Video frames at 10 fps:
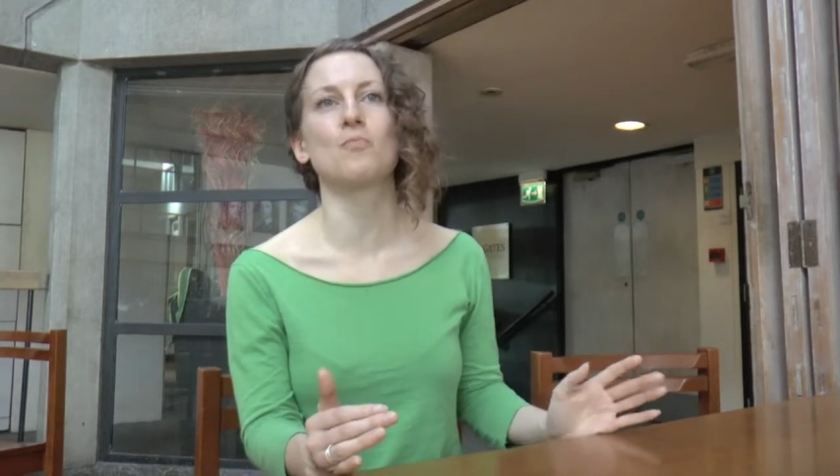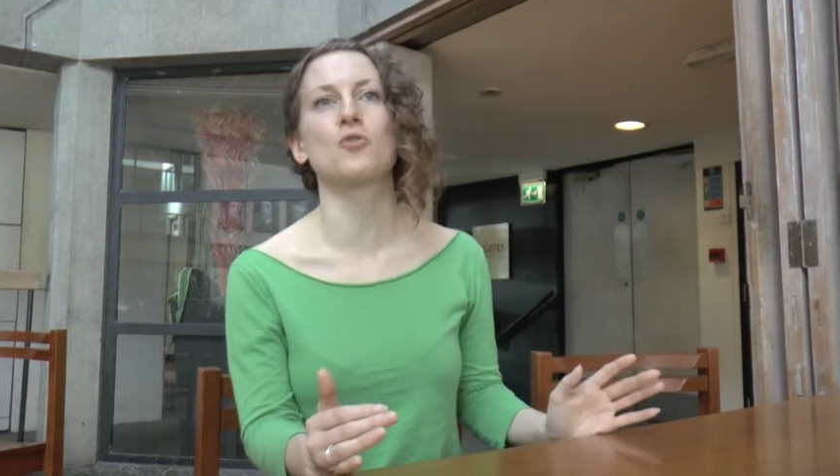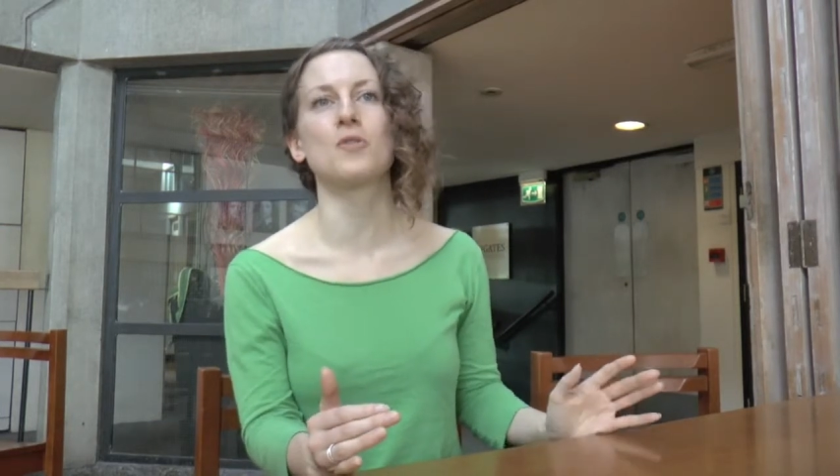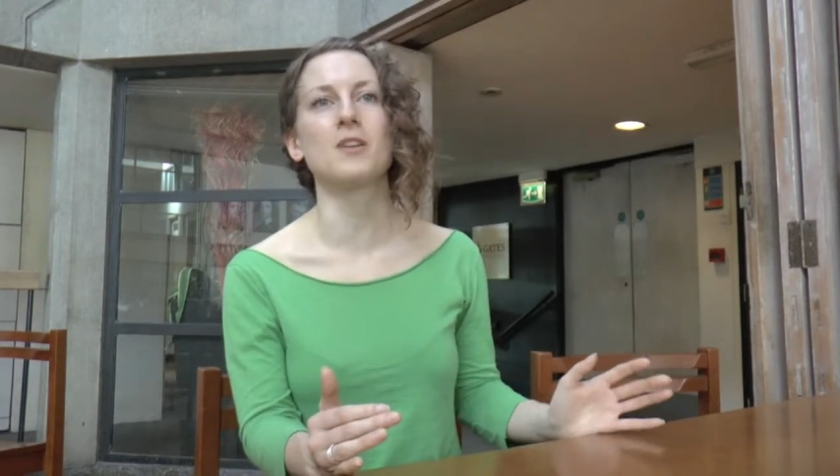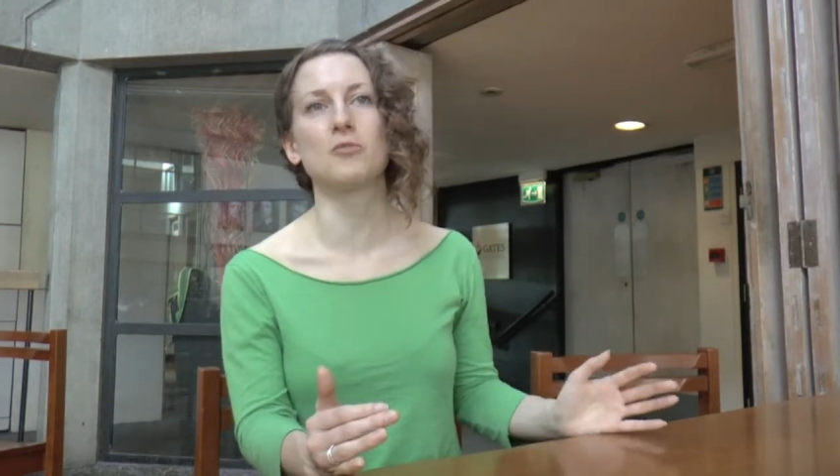
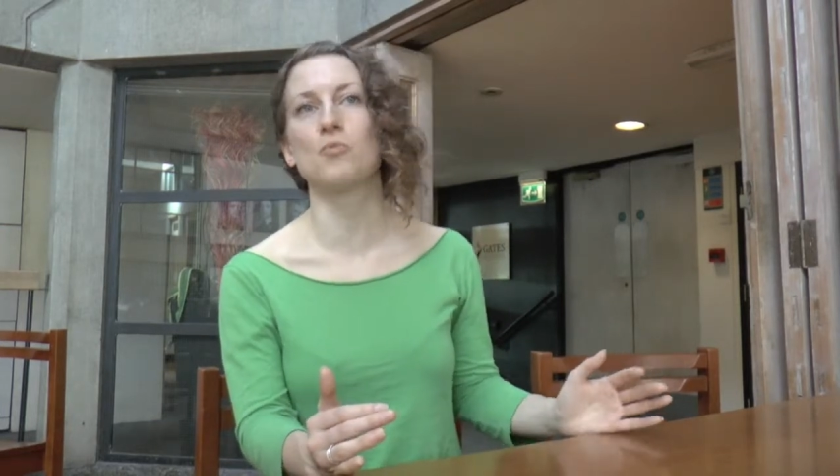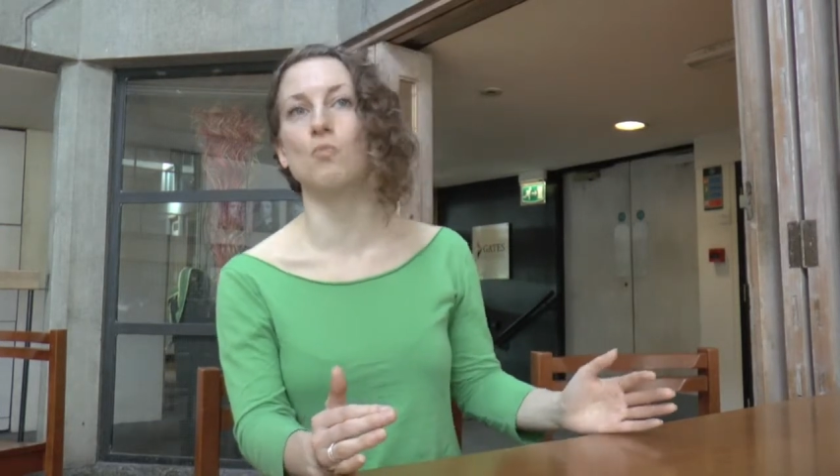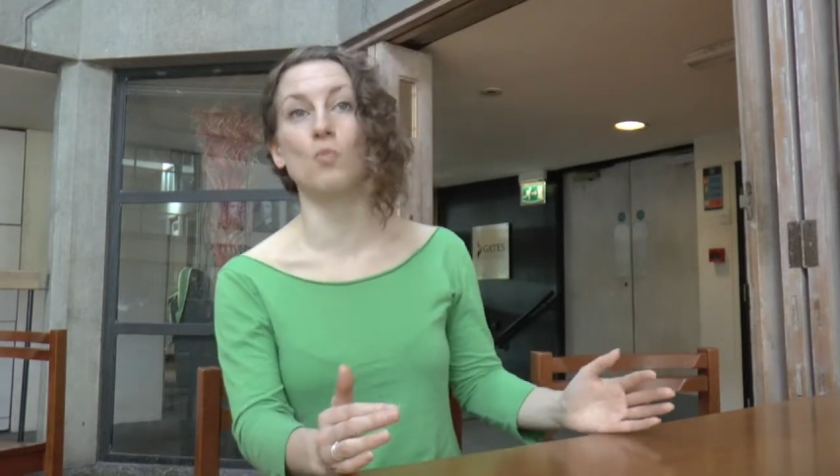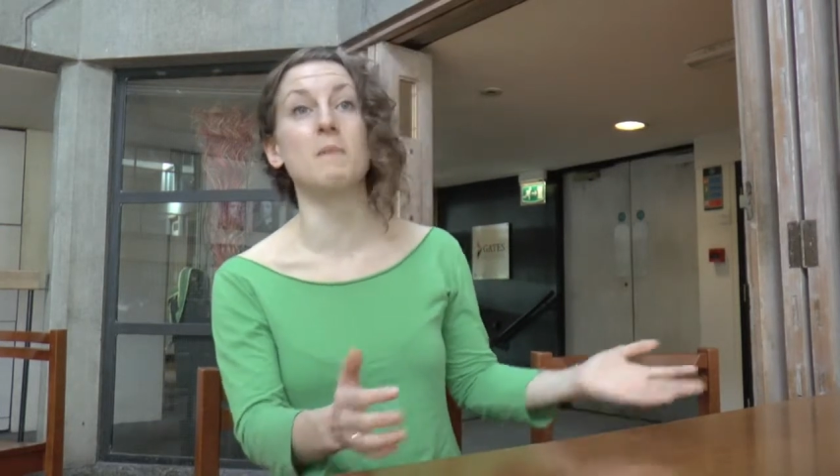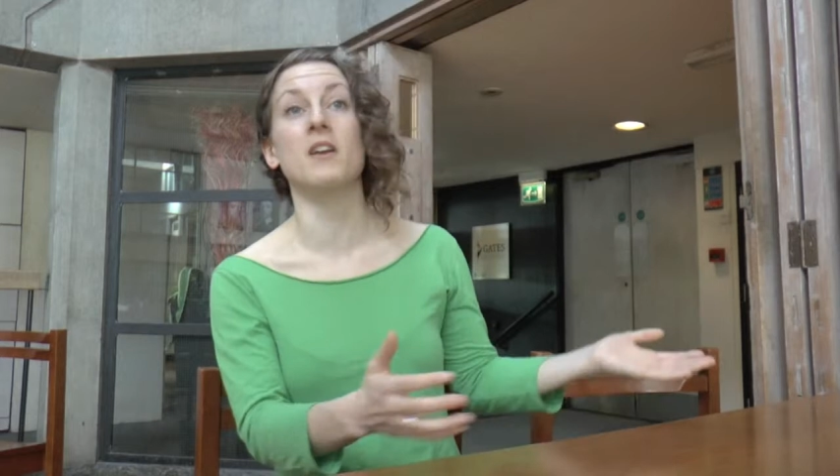treat
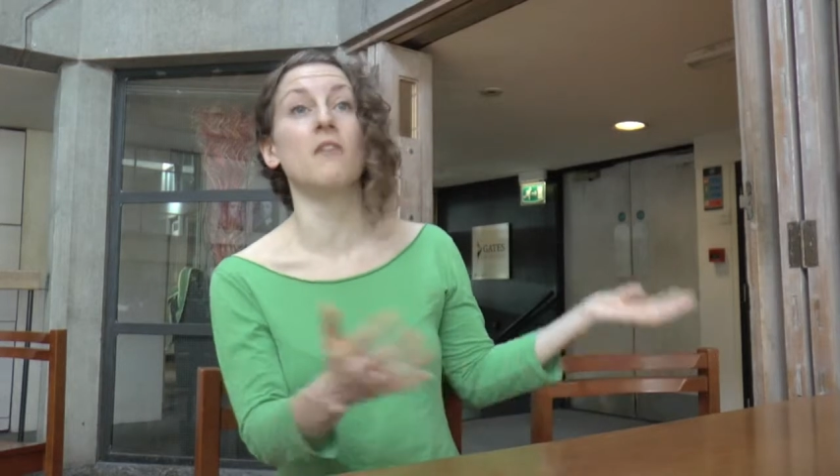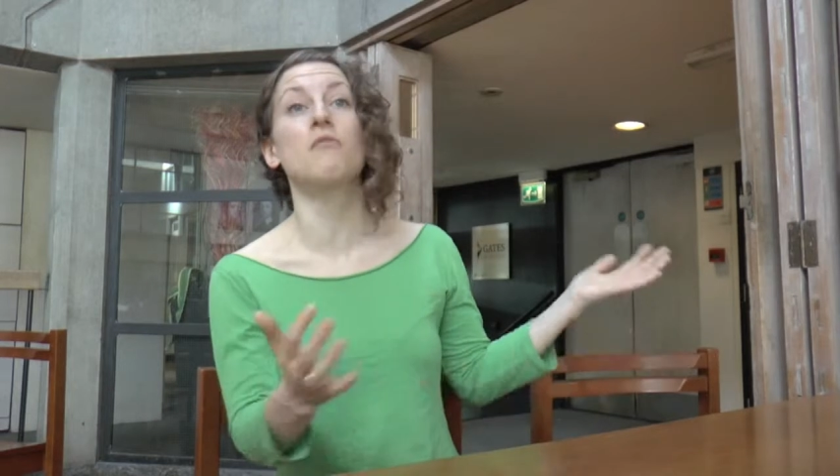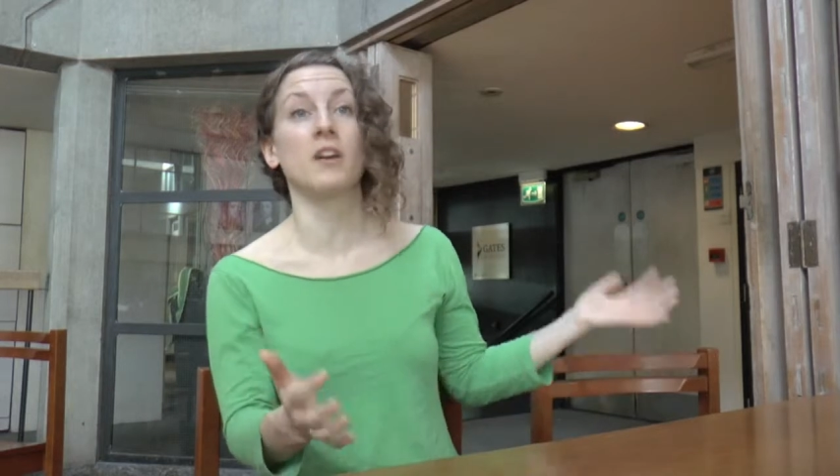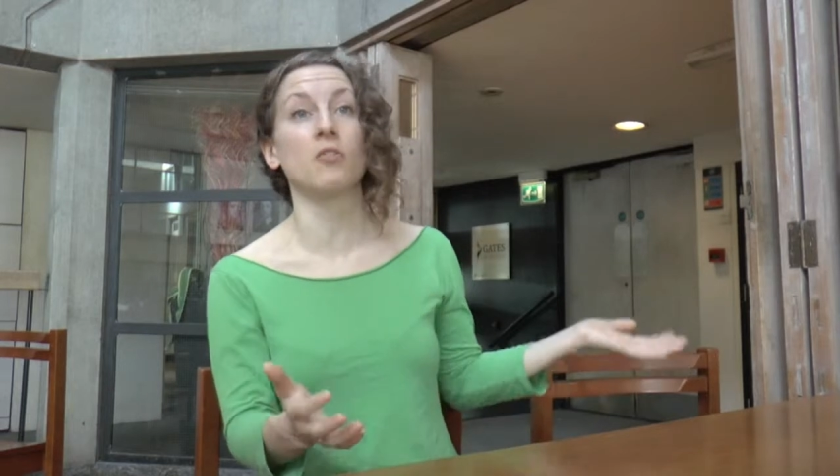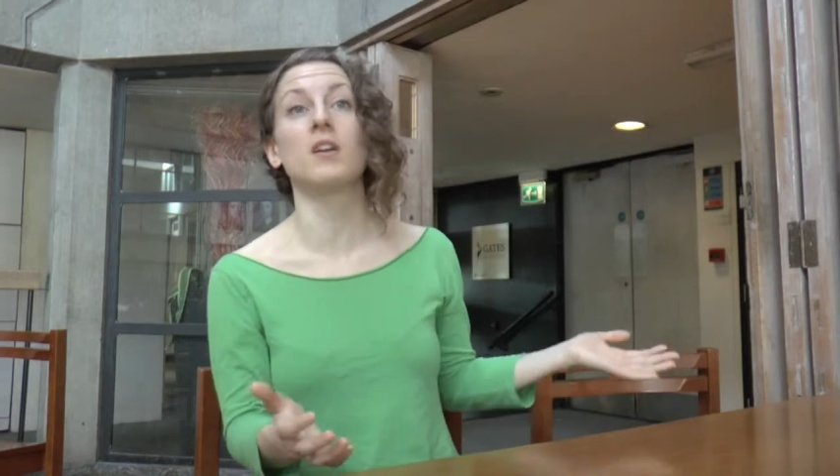women
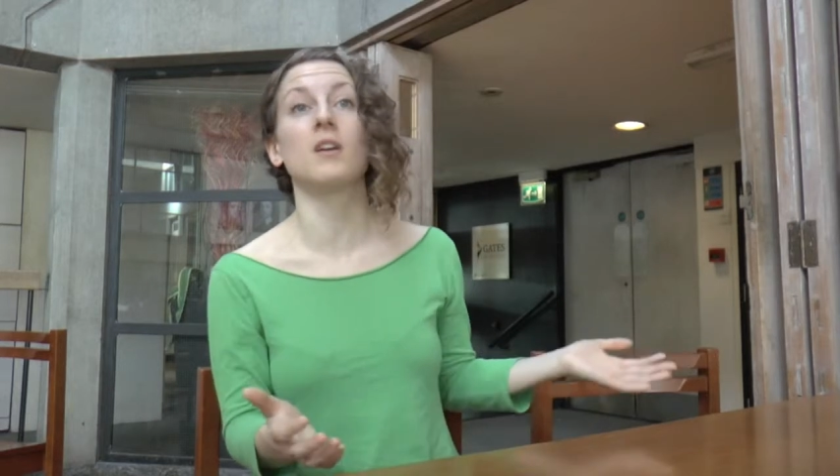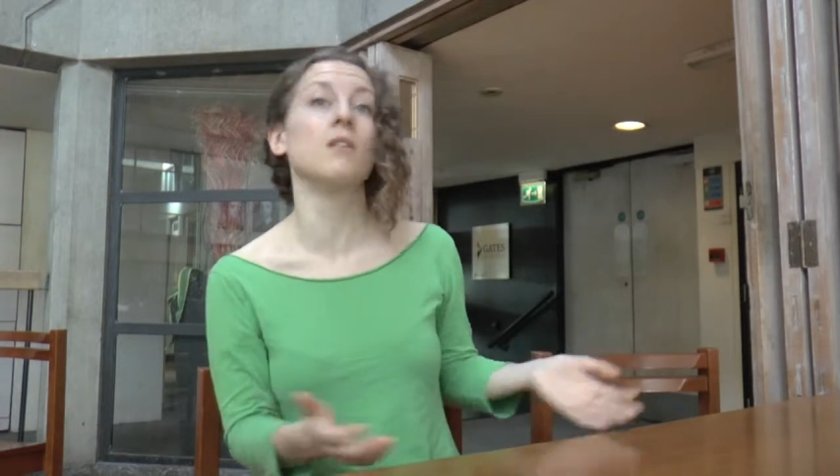unfairly,